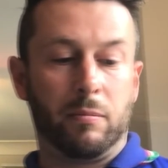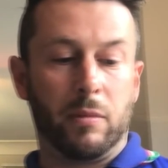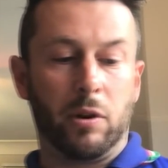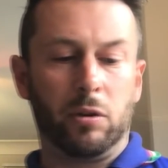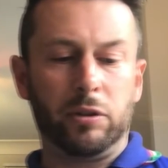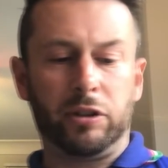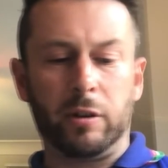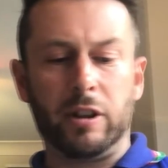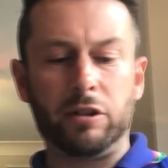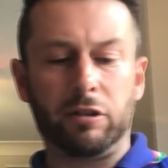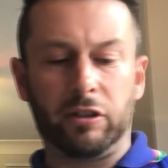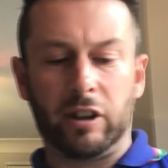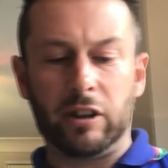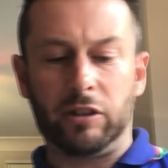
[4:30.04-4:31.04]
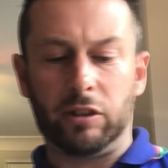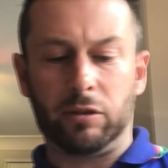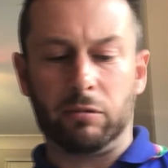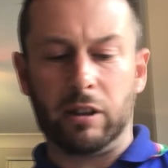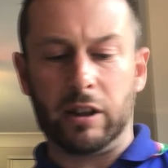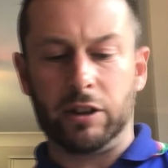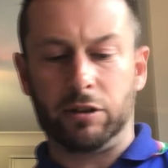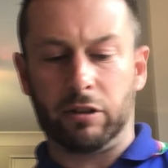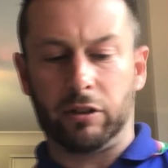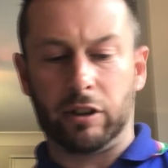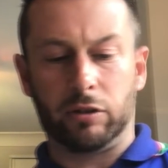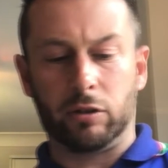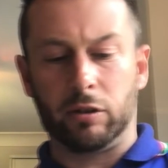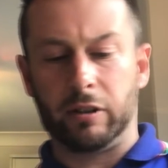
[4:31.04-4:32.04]
This is a really interesting
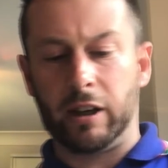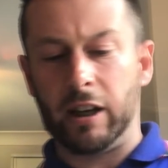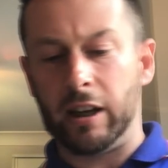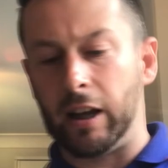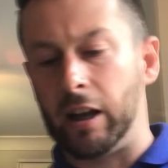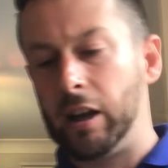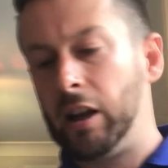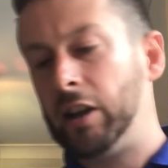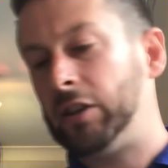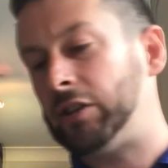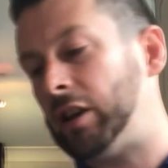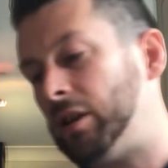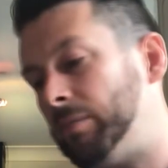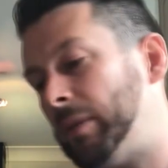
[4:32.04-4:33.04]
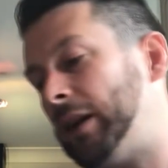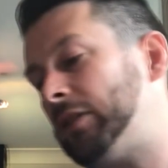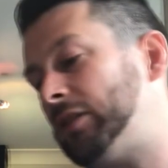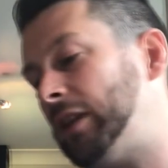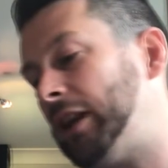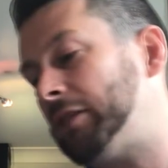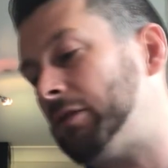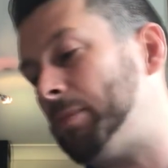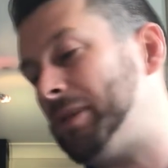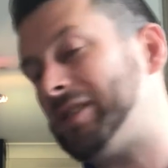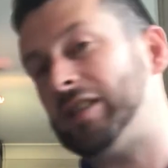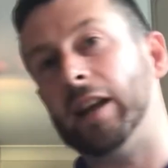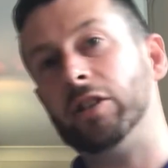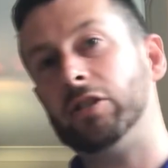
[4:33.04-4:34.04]
story here, saying that Max Allegri
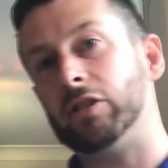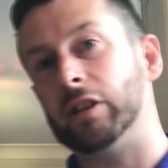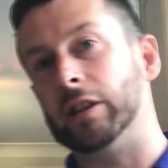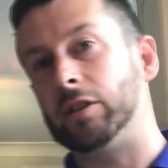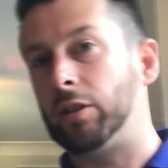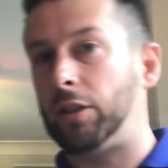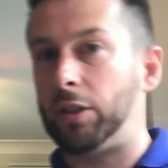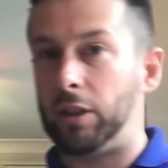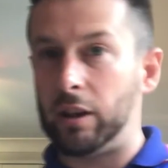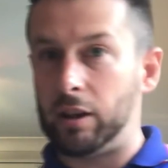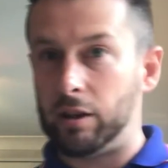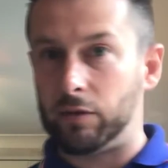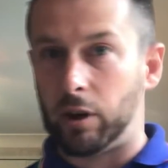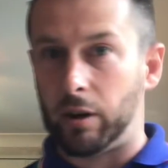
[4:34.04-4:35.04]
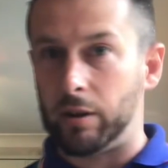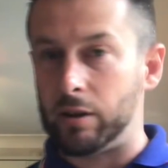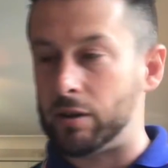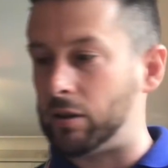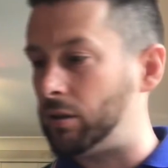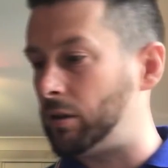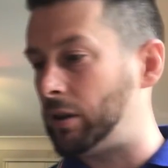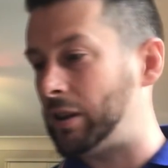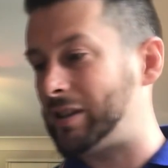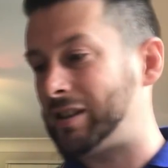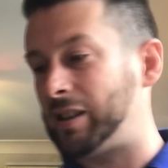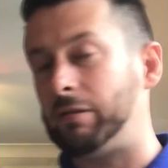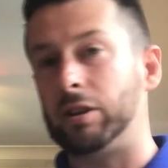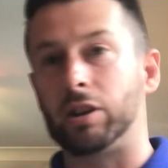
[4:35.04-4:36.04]
potentially could think of going to
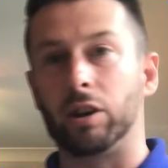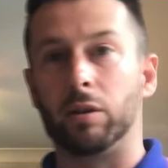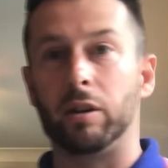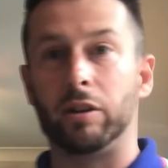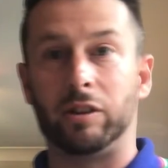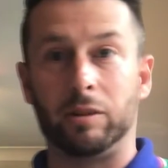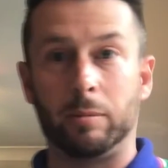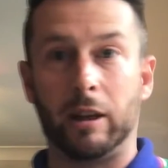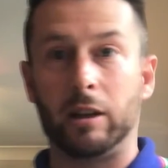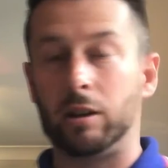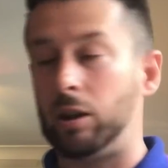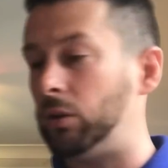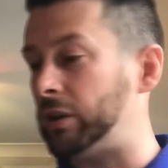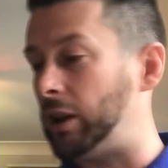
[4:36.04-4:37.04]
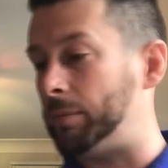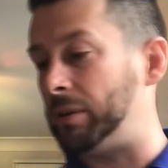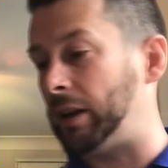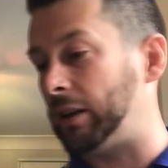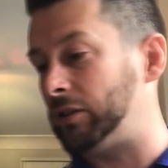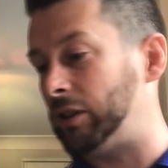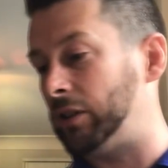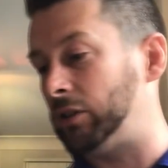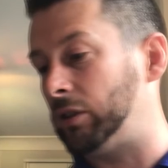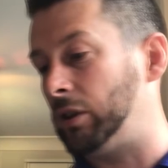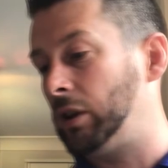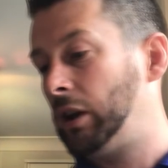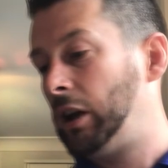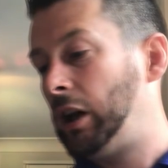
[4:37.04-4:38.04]
Sirigu as his main goalkeeper next season,
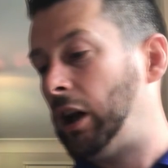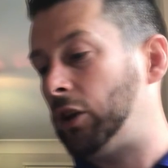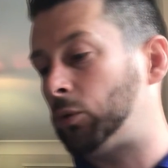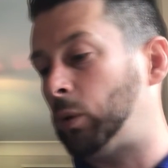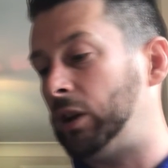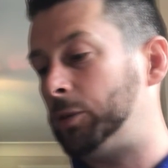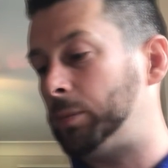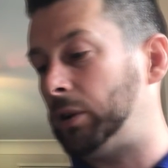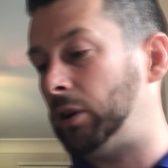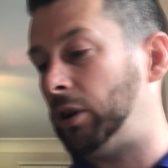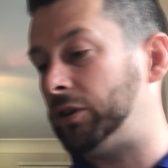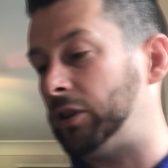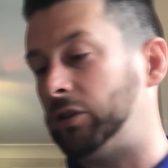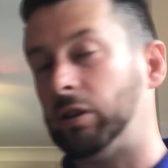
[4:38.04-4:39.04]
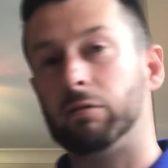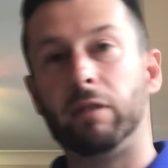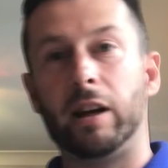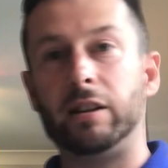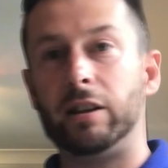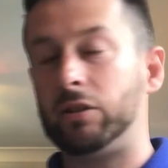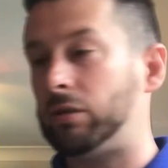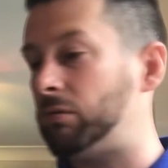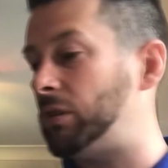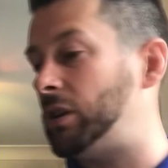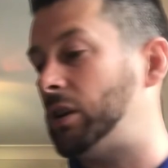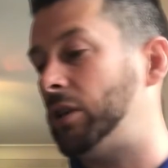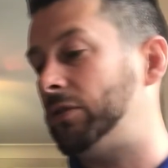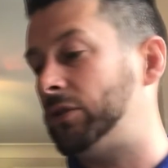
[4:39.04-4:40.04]
as well as Belotti, so raiding
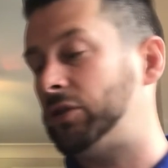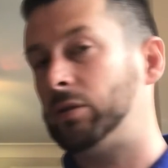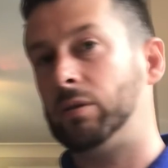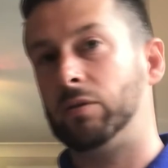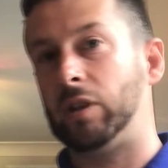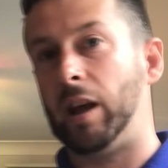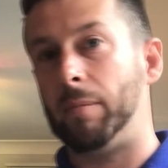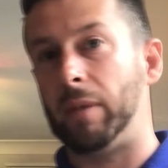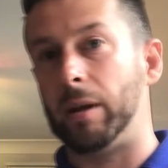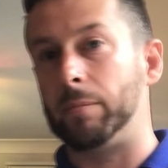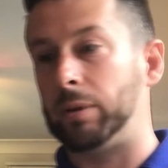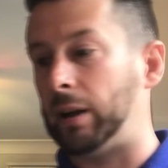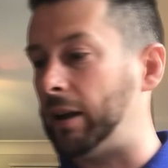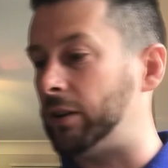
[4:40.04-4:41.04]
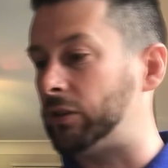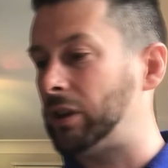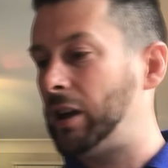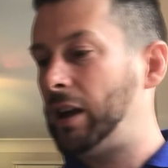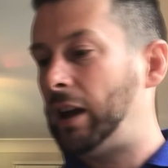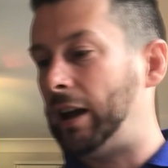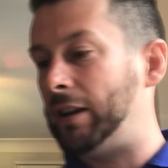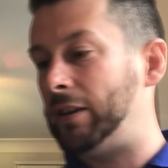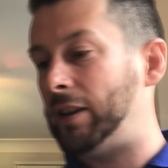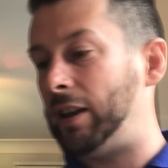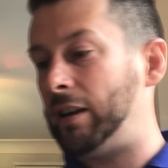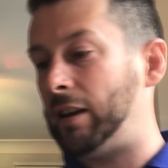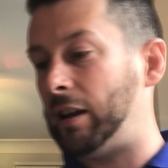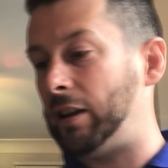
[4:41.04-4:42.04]
Torino for two of their main players, and
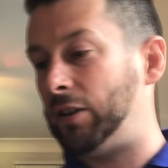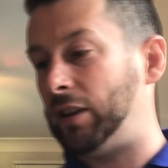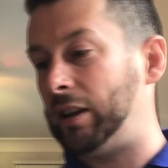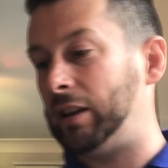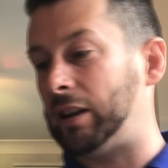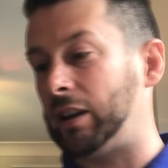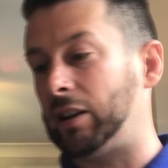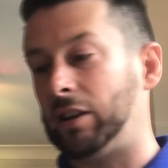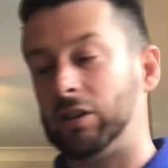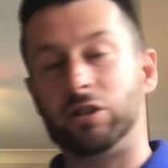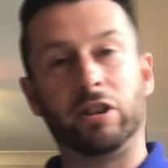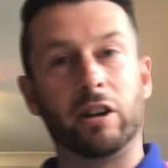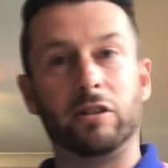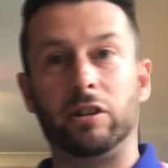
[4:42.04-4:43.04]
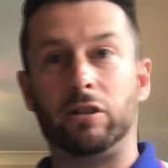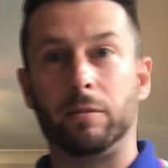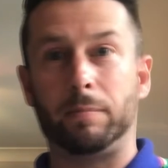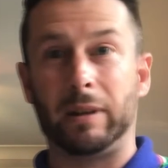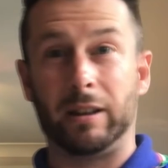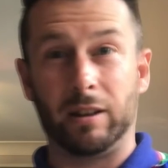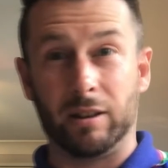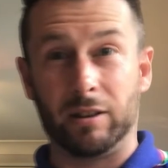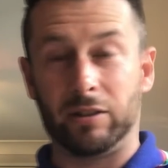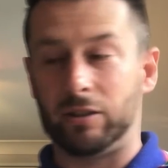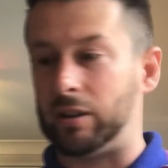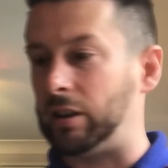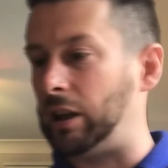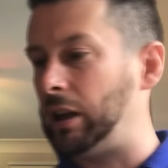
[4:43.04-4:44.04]
then thinking that Szczesny should be the
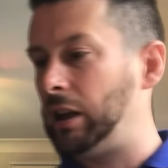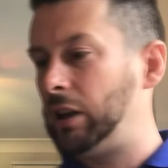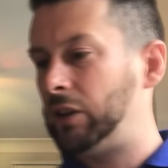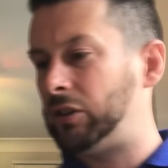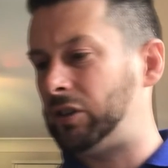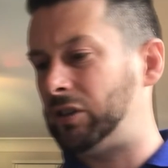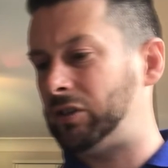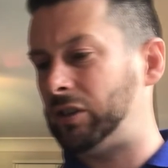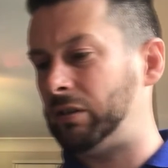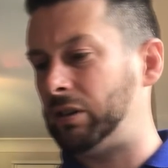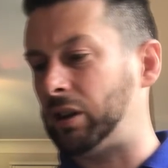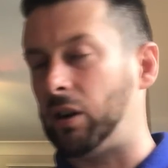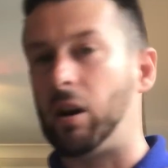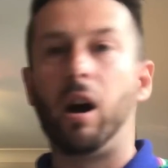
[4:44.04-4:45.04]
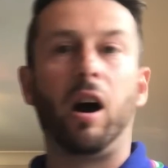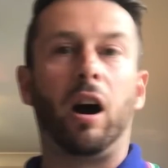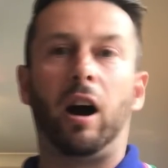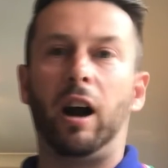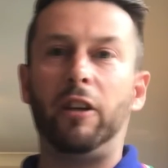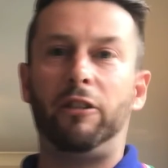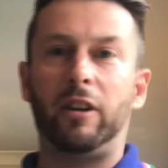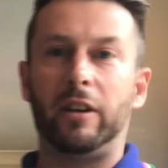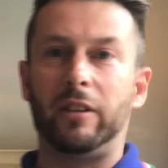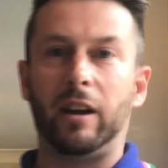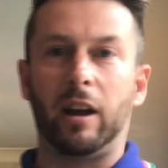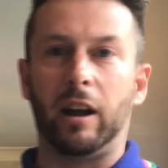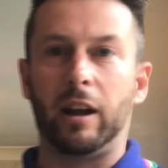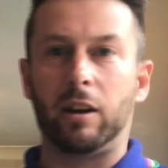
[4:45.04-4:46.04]
understudy to Sirigu. I find
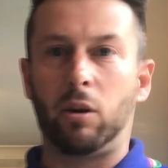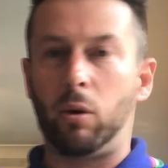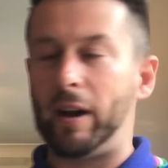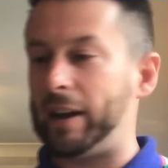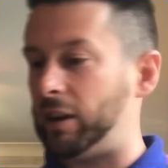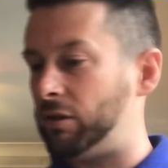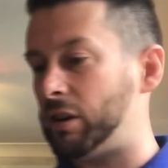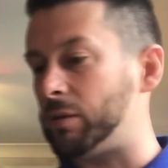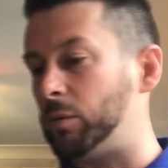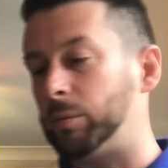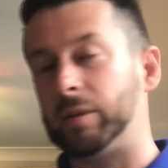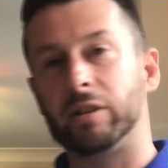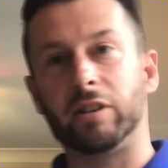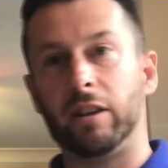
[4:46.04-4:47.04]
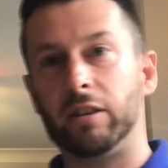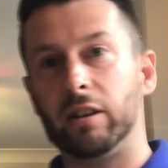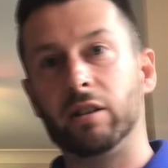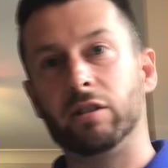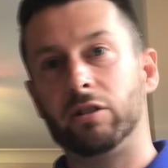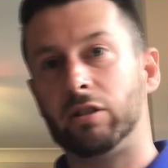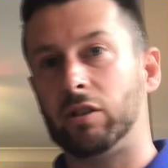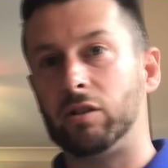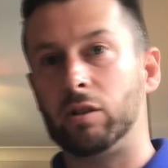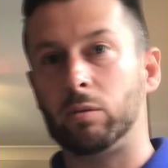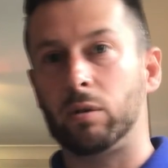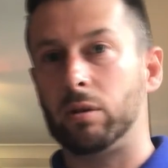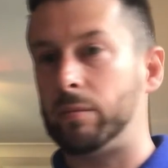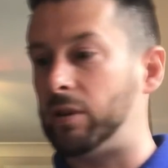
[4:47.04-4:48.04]
that quite incredible, because I think Szczesny is
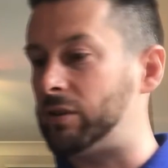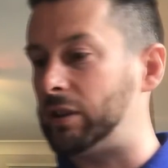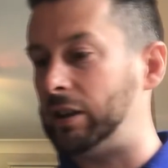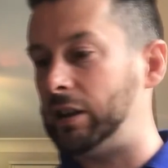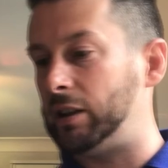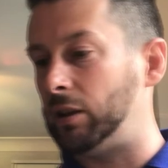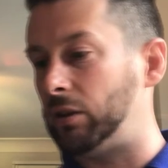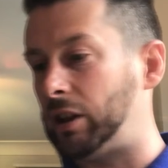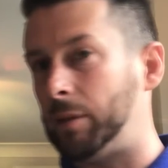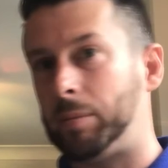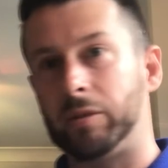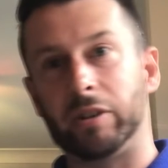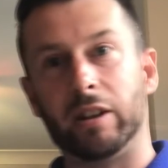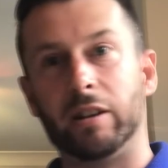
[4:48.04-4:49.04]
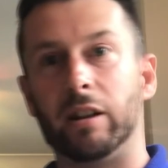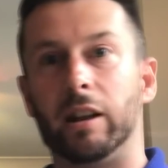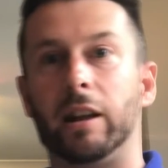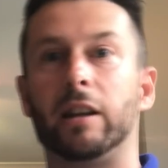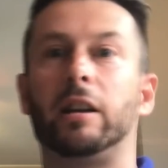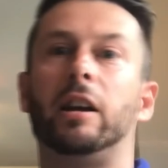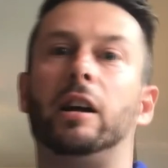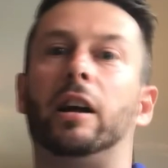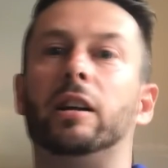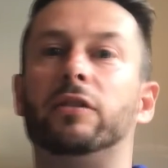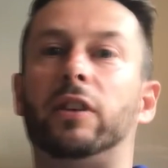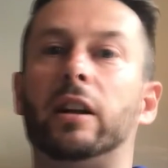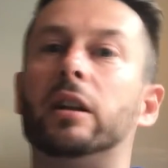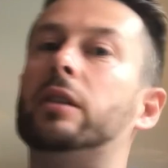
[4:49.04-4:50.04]
one of the most elite goalkeepers in the league, and the
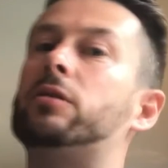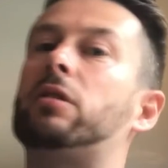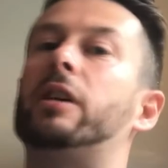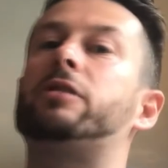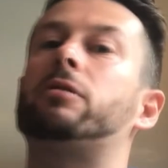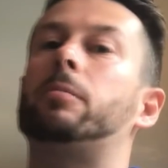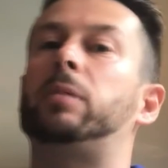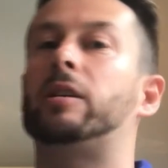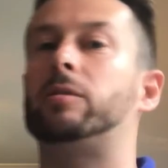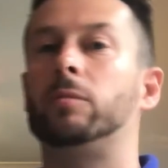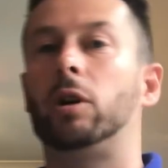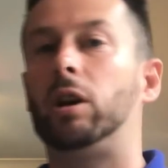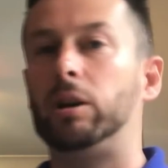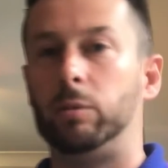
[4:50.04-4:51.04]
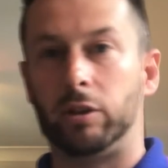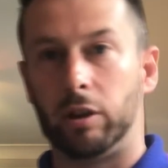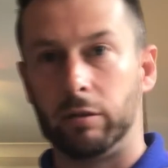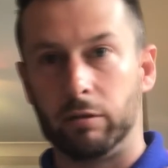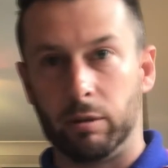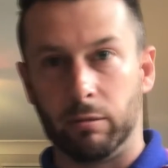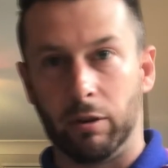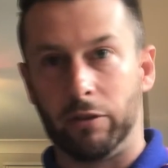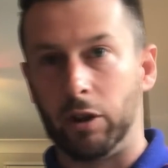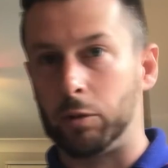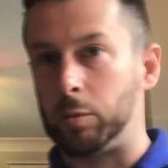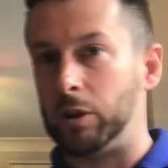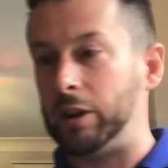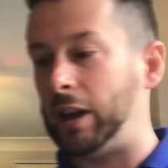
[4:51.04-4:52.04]
fact that they've tried to replace him not only with Donnarumma at first,
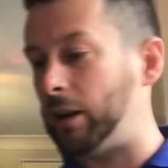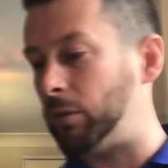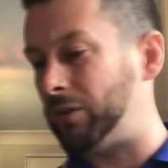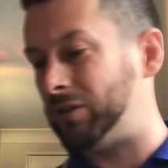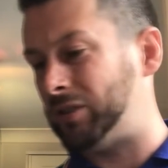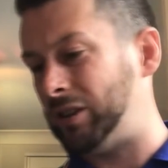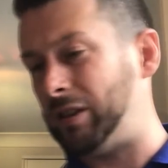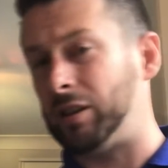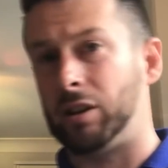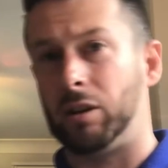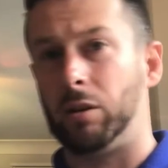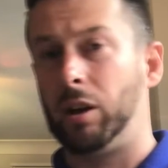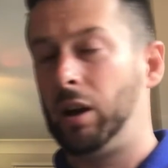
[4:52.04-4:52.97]
but now with Sirigu,